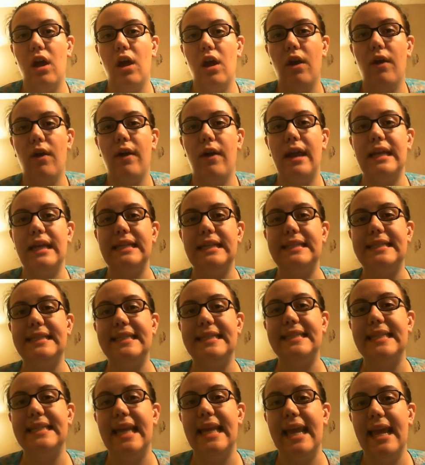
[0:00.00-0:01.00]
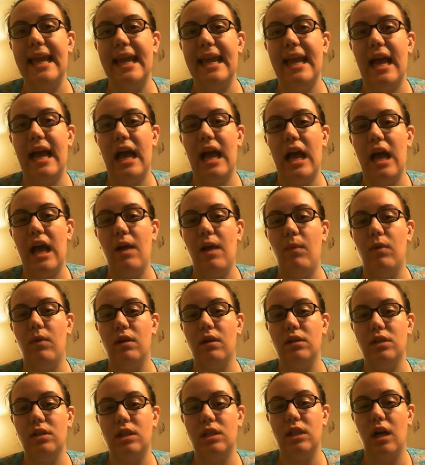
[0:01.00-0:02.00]
Alright, today I
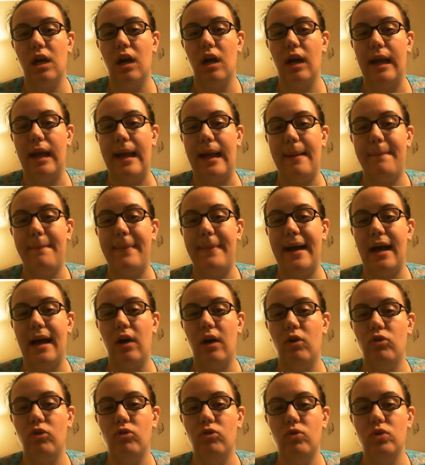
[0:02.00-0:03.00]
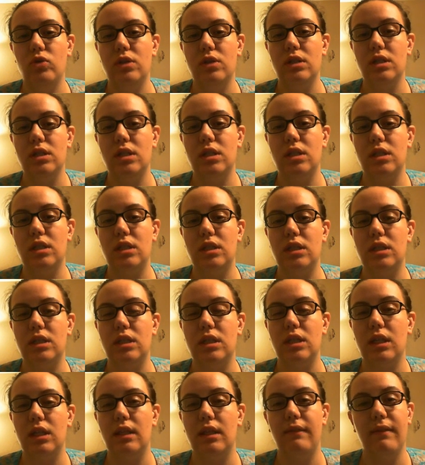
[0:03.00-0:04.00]
want to talk about
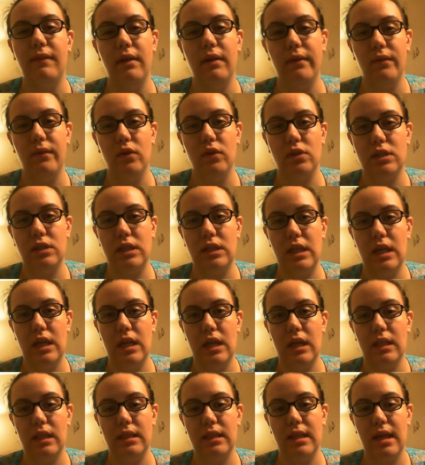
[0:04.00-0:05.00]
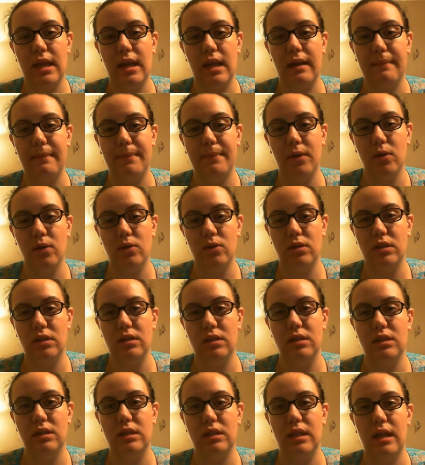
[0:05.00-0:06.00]
the very first thing that I
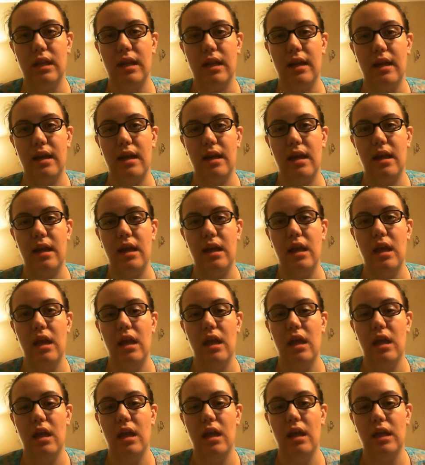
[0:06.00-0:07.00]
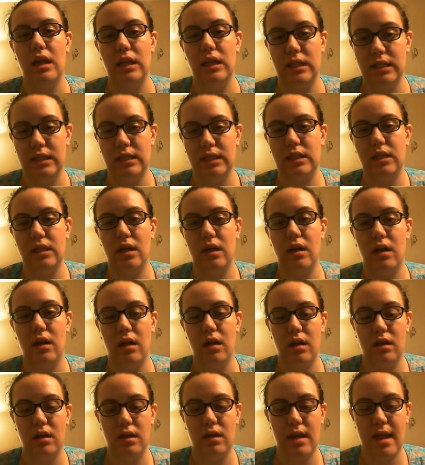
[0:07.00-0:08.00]
purchased that I insisted
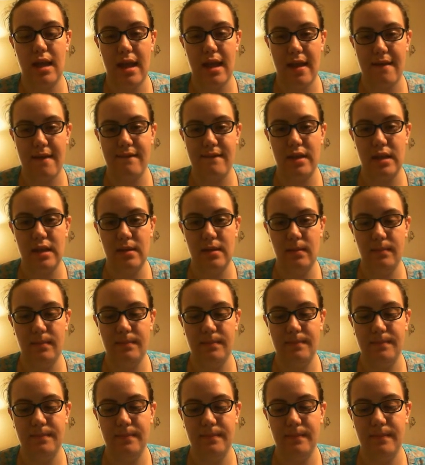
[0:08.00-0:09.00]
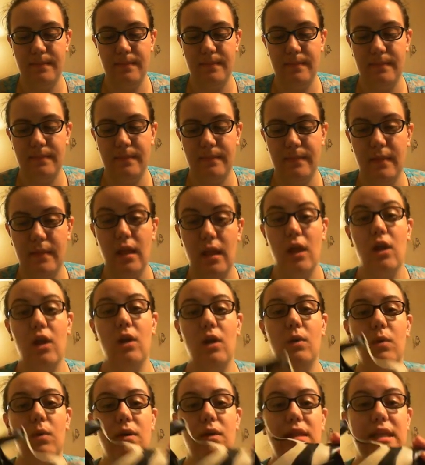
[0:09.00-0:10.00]
on having
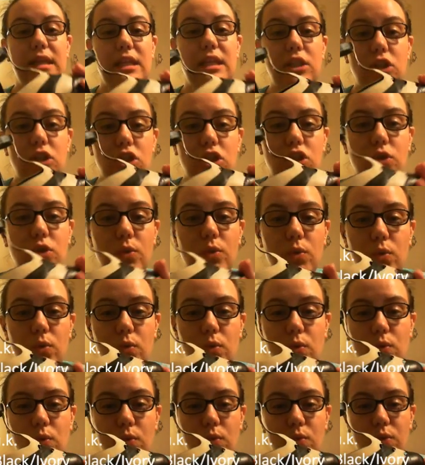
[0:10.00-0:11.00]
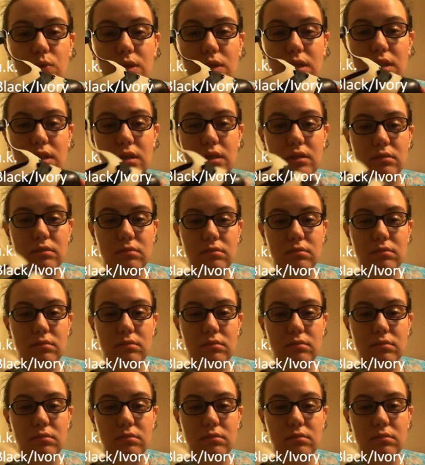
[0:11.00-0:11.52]
were these shoes.